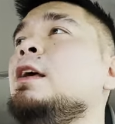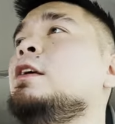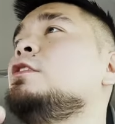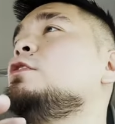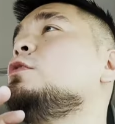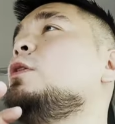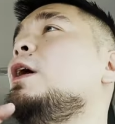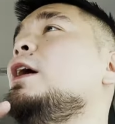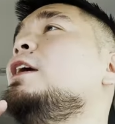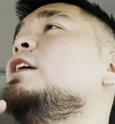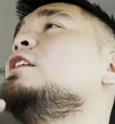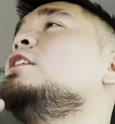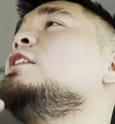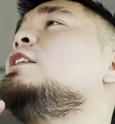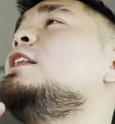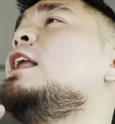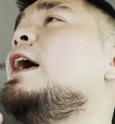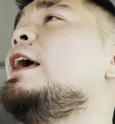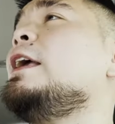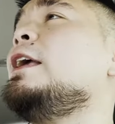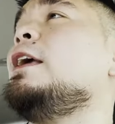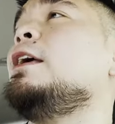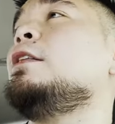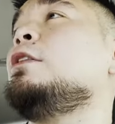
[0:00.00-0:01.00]
So I
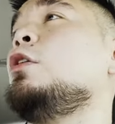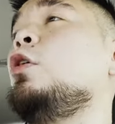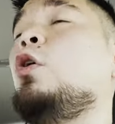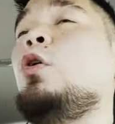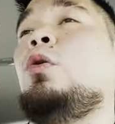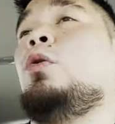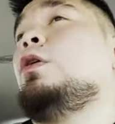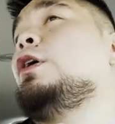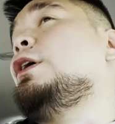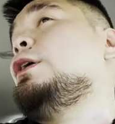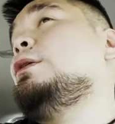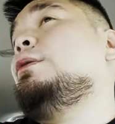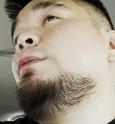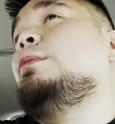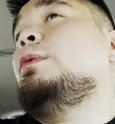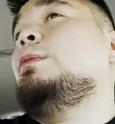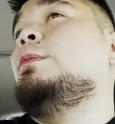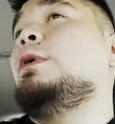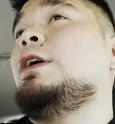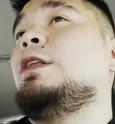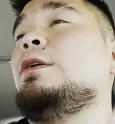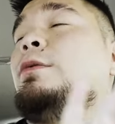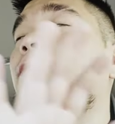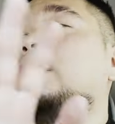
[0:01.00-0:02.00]
like it. Okay,
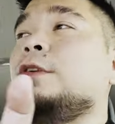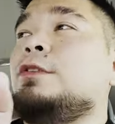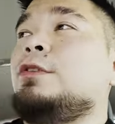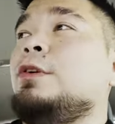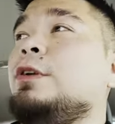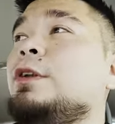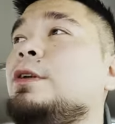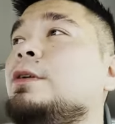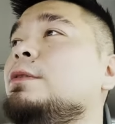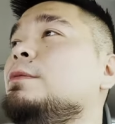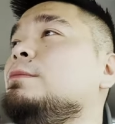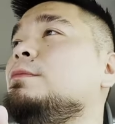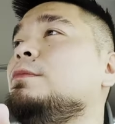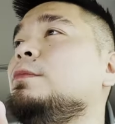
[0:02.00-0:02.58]
by the way, sorry.